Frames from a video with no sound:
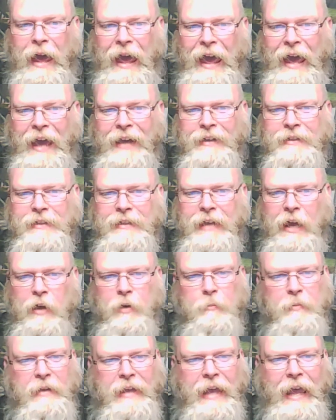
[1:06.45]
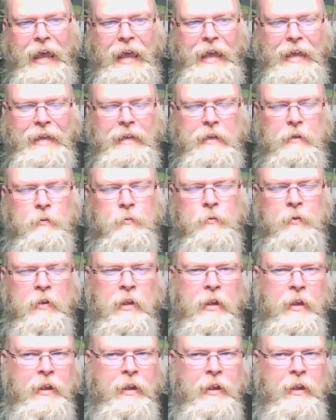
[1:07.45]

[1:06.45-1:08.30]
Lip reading: act and how to behave,